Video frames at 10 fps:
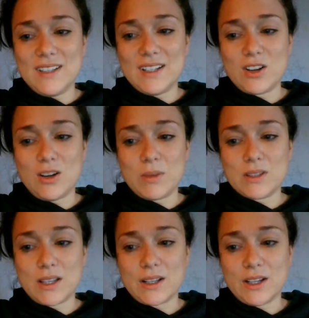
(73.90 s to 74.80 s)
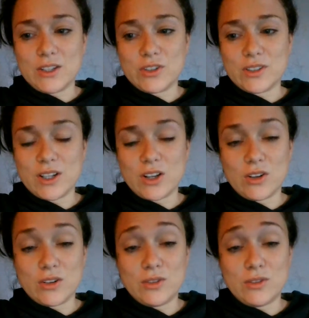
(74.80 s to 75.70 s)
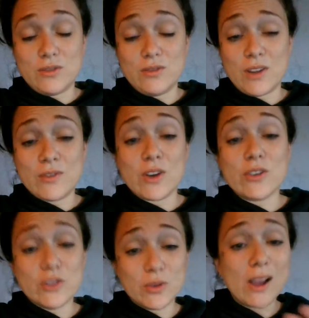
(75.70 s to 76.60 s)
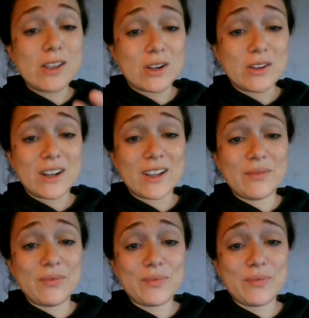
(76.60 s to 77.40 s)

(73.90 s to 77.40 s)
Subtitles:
And I called my psychiatrist, and I've called her twice already.